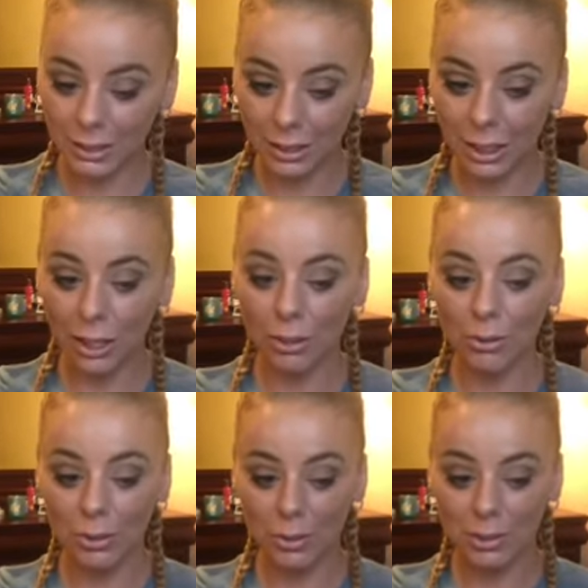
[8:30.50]
you
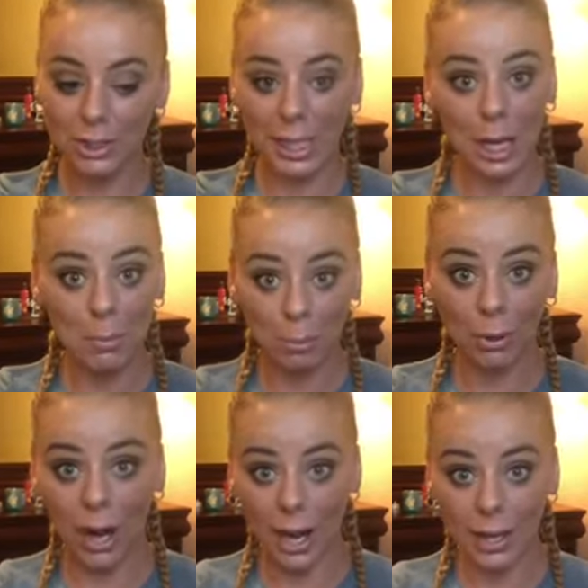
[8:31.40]
know, Sam
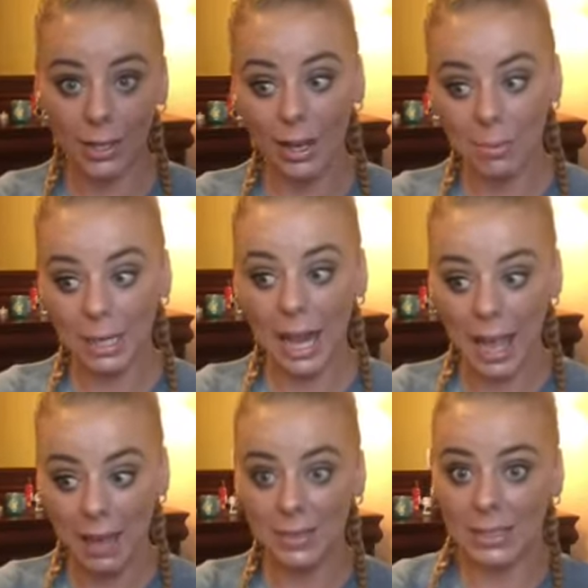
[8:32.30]
Bray, I mean, I
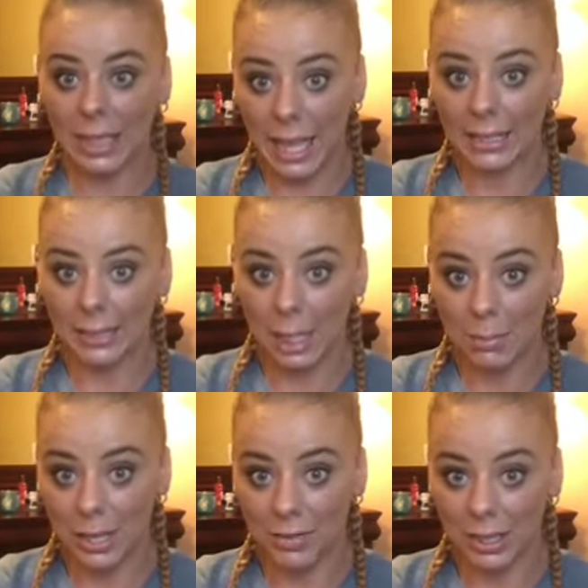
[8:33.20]
have his last
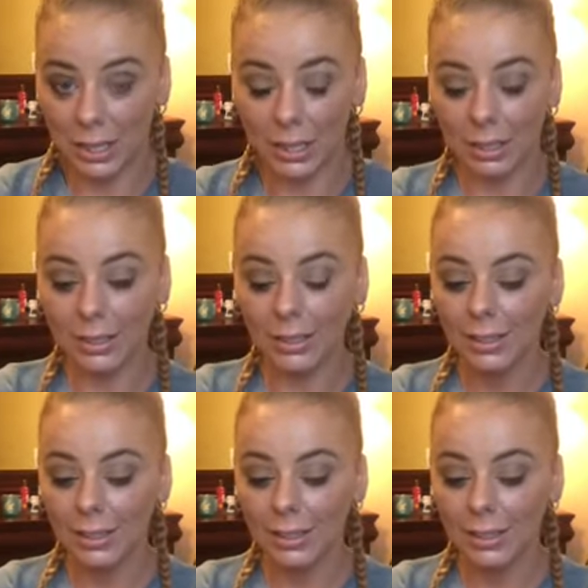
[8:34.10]
name and everything,